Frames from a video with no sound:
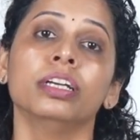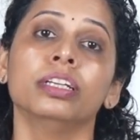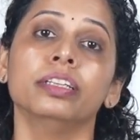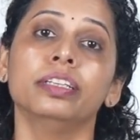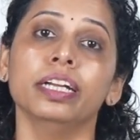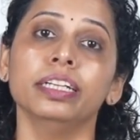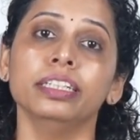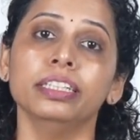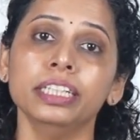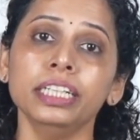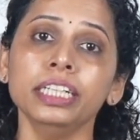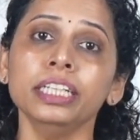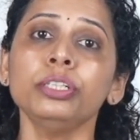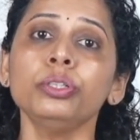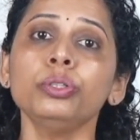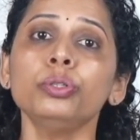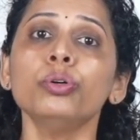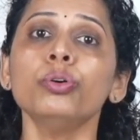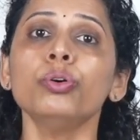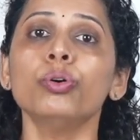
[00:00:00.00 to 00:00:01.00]
They
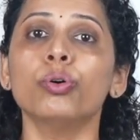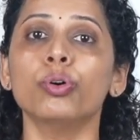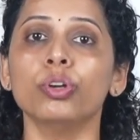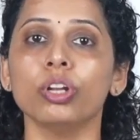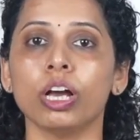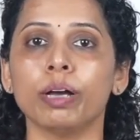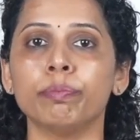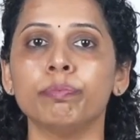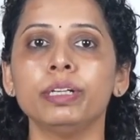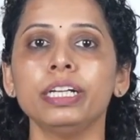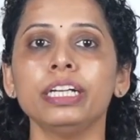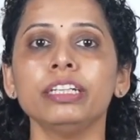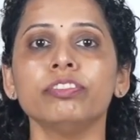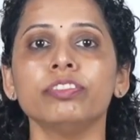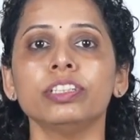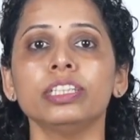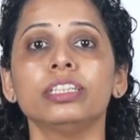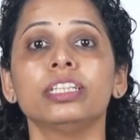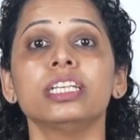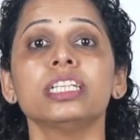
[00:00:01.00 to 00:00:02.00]
need to collaborate
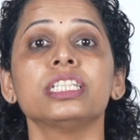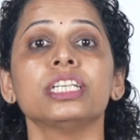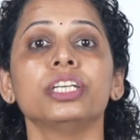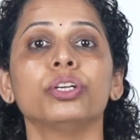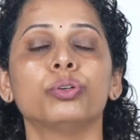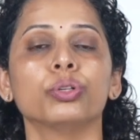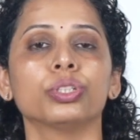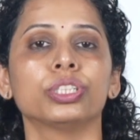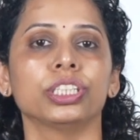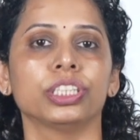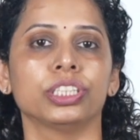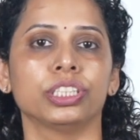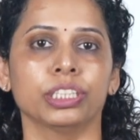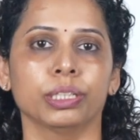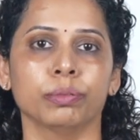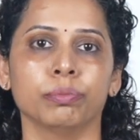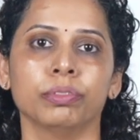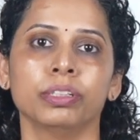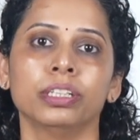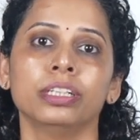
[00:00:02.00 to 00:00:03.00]
with this
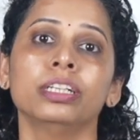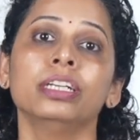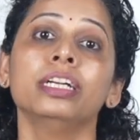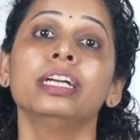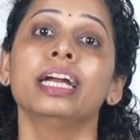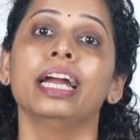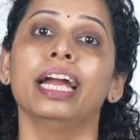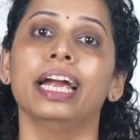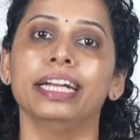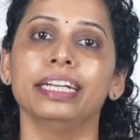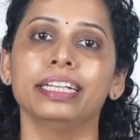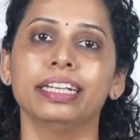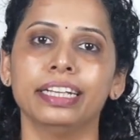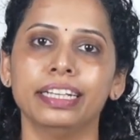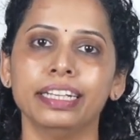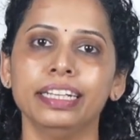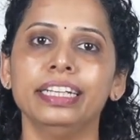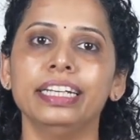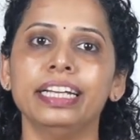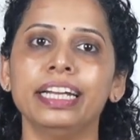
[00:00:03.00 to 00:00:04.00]
ecosystem and
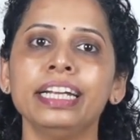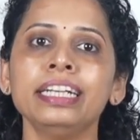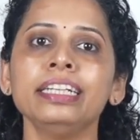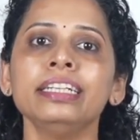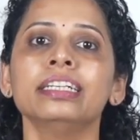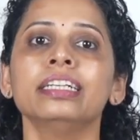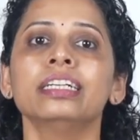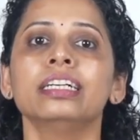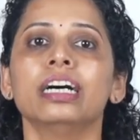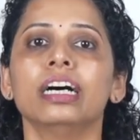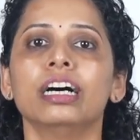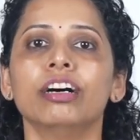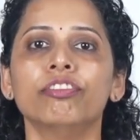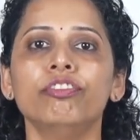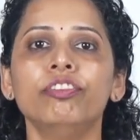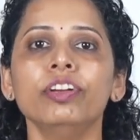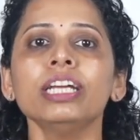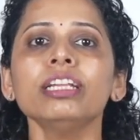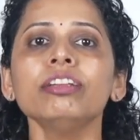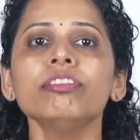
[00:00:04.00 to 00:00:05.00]
create a
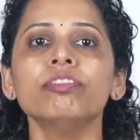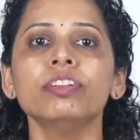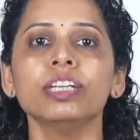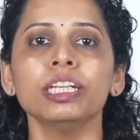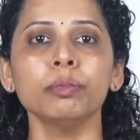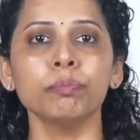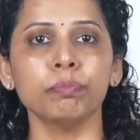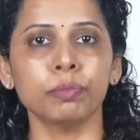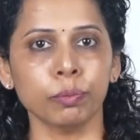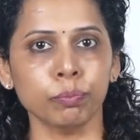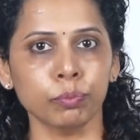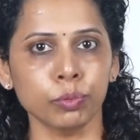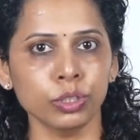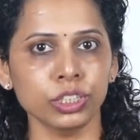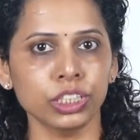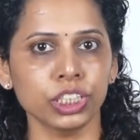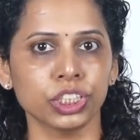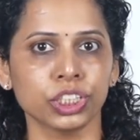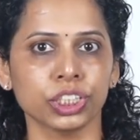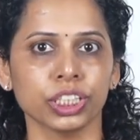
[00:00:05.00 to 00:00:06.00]
win-win
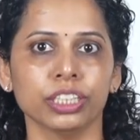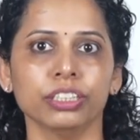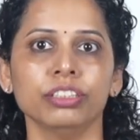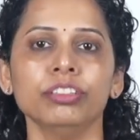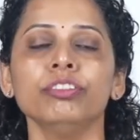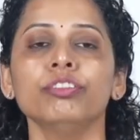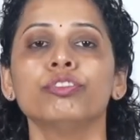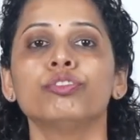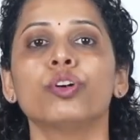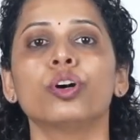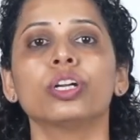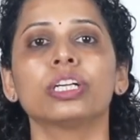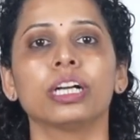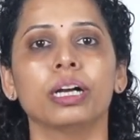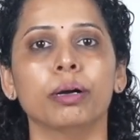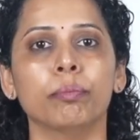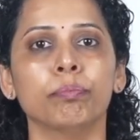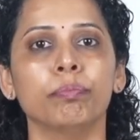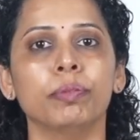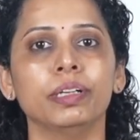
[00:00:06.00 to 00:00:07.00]
proposition for
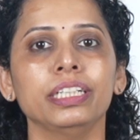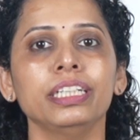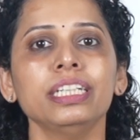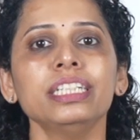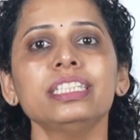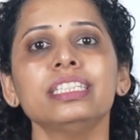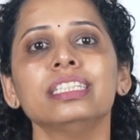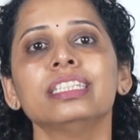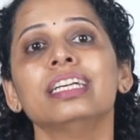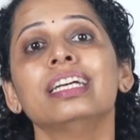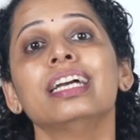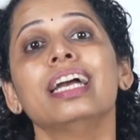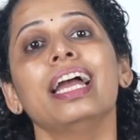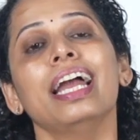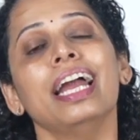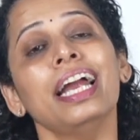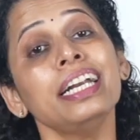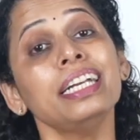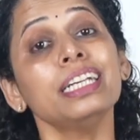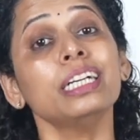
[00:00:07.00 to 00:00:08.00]
companies
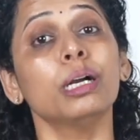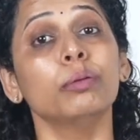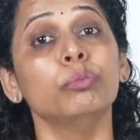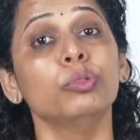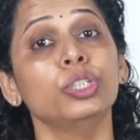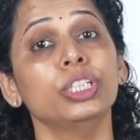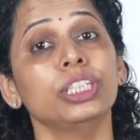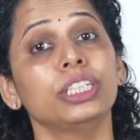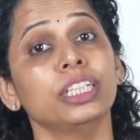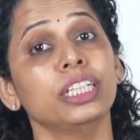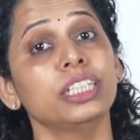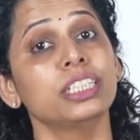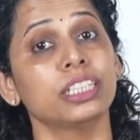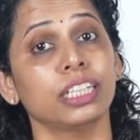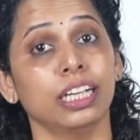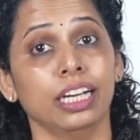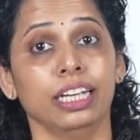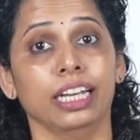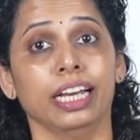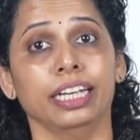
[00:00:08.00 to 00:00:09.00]
and communities
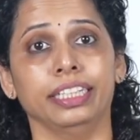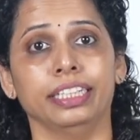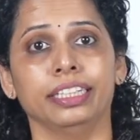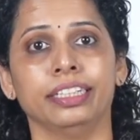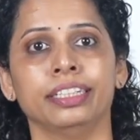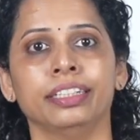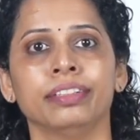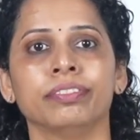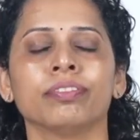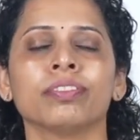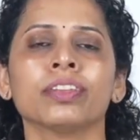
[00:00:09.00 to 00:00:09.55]
alike.